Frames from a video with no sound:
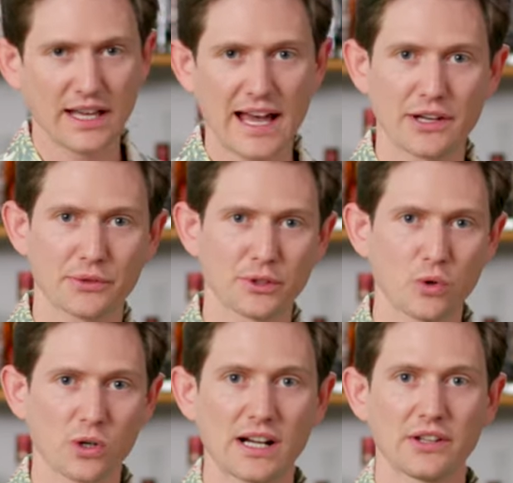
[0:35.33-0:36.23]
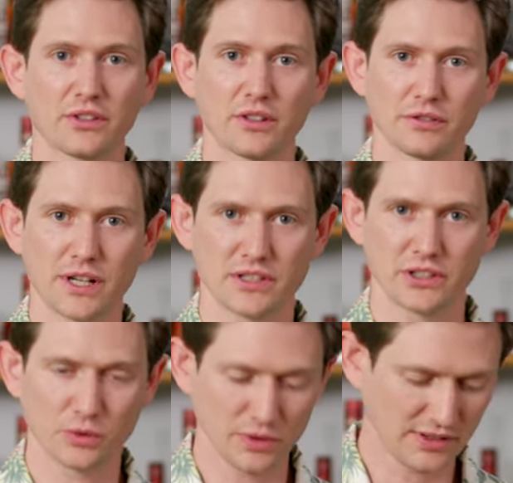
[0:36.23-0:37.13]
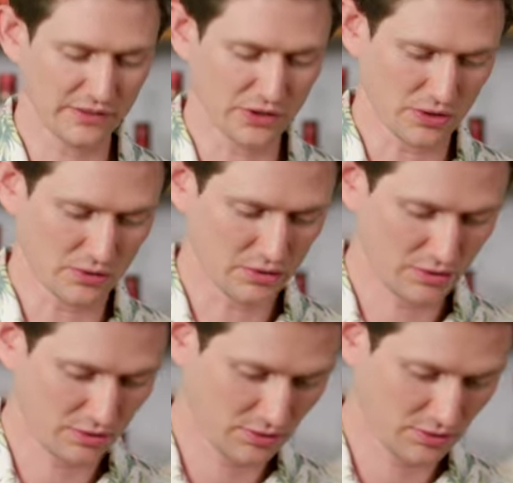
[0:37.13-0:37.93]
Add a 3 quarter ounce of freshly squeezed lemon juice.